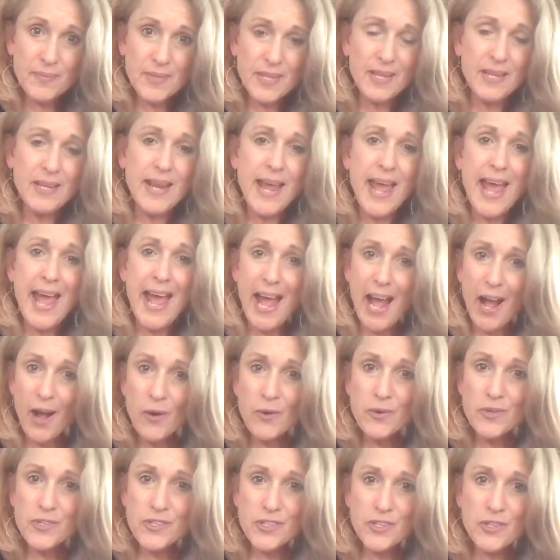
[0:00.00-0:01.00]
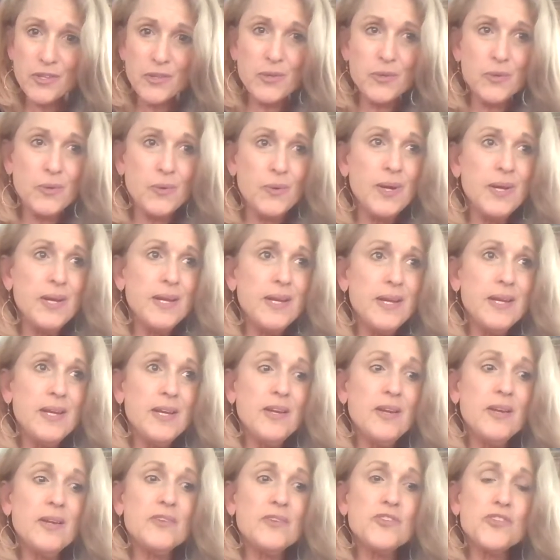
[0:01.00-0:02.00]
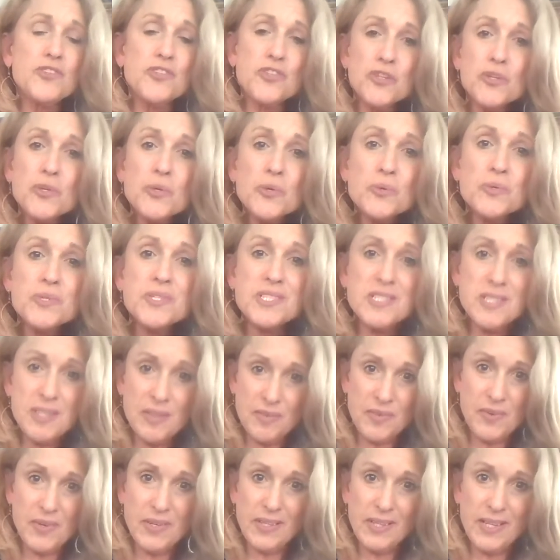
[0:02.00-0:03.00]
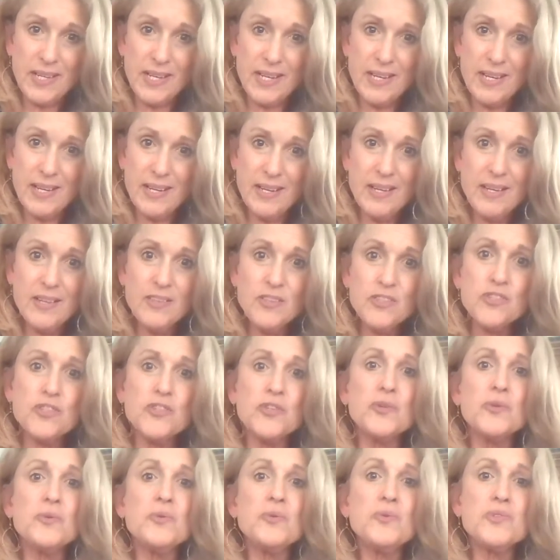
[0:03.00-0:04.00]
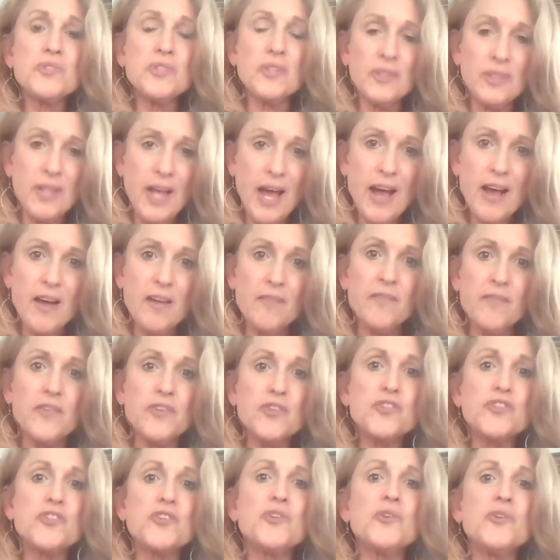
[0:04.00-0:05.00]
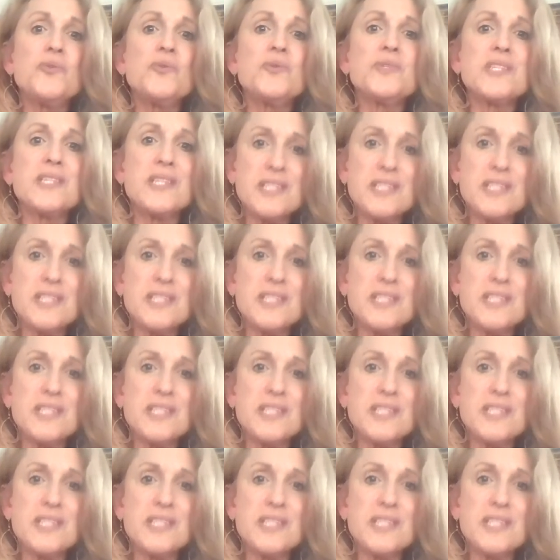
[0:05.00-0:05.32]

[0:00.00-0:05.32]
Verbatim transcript: and how to choose differently choose love, choose